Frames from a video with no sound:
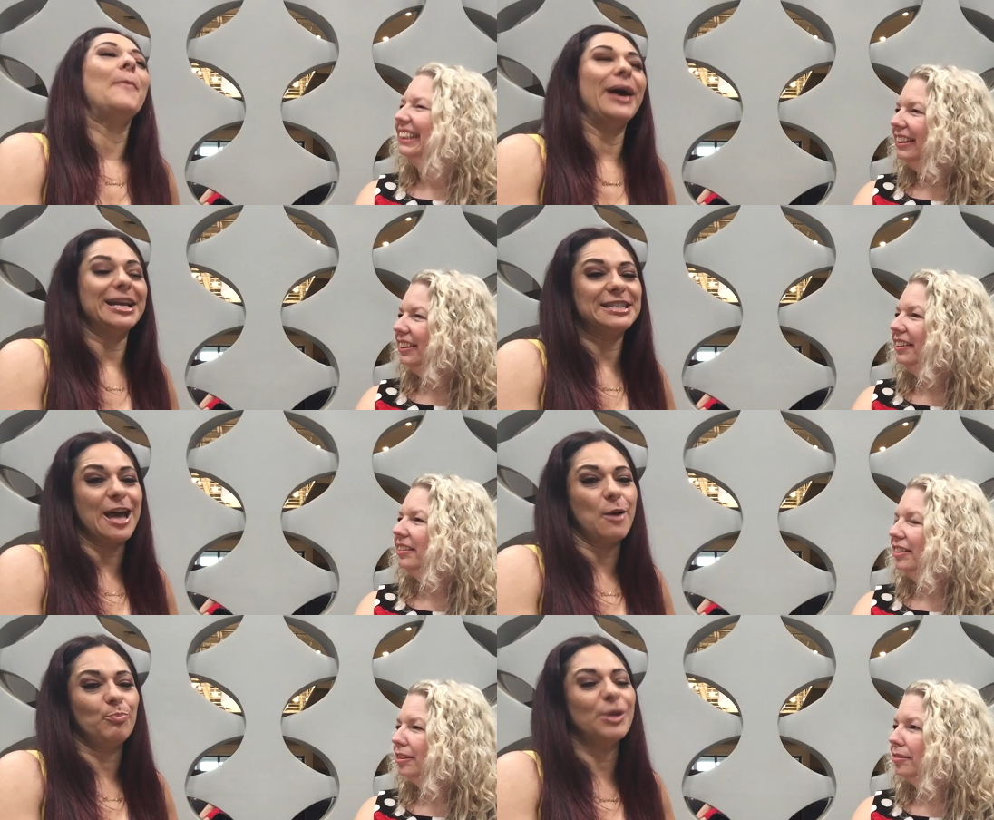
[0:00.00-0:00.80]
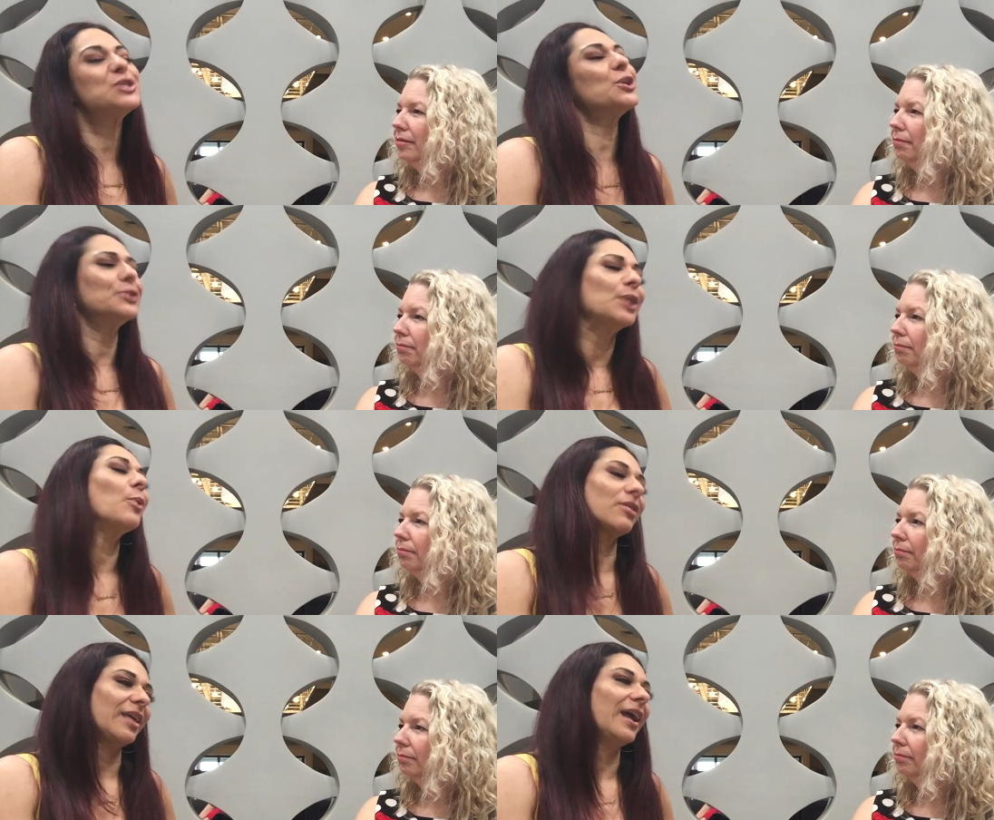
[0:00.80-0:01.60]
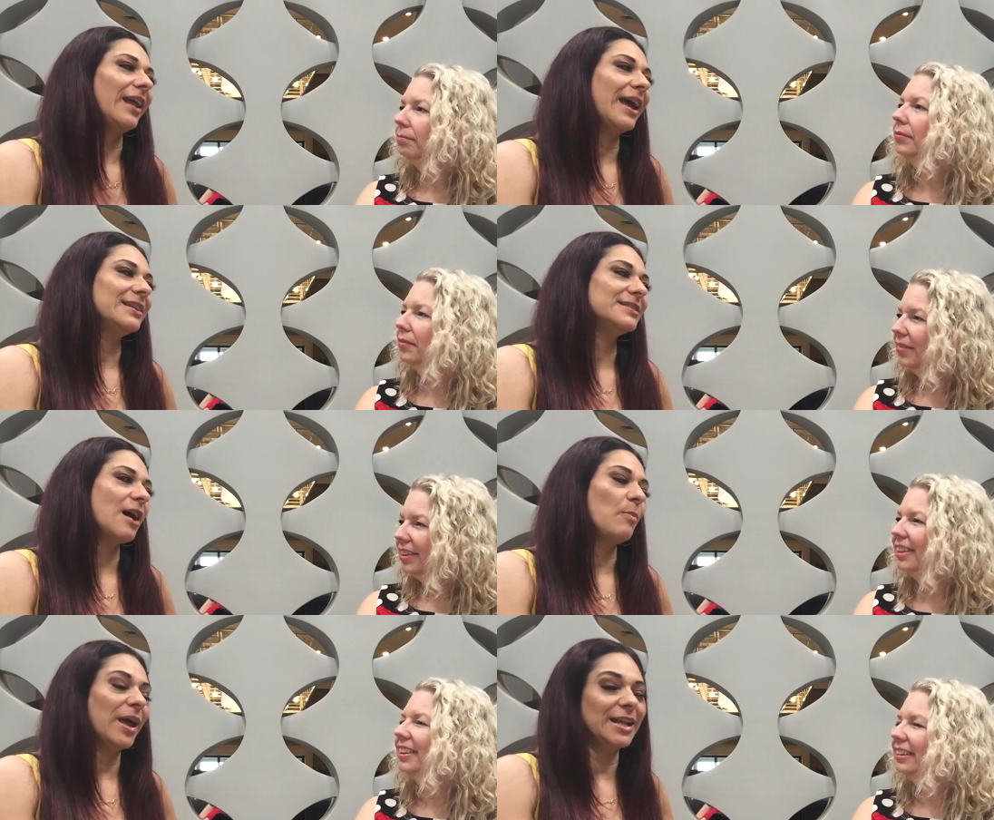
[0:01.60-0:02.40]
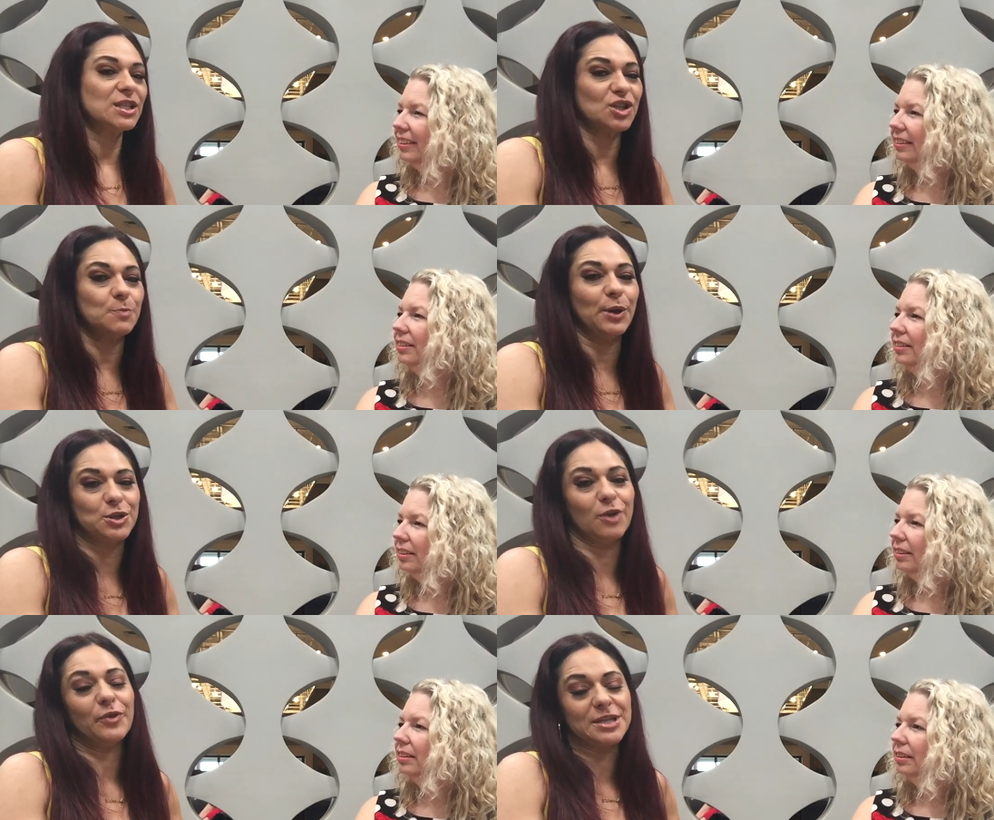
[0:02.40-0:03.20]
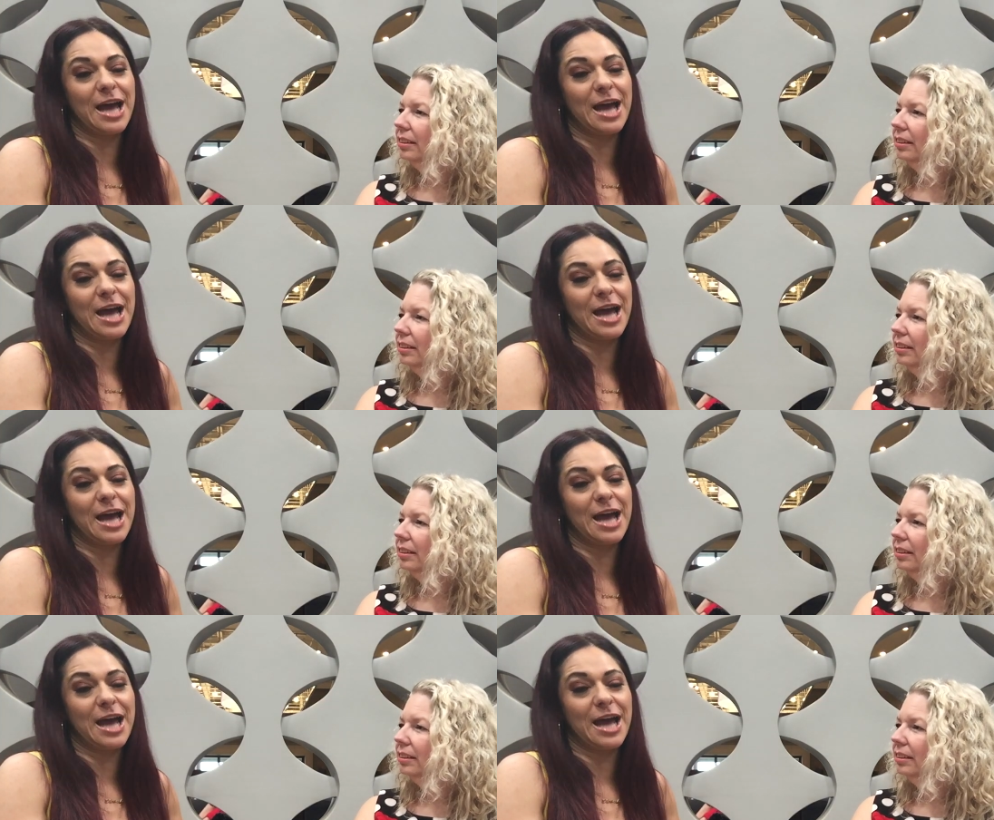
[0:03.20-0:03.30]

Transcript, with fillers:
Speaker 1: but certainly worth it, and it's just built over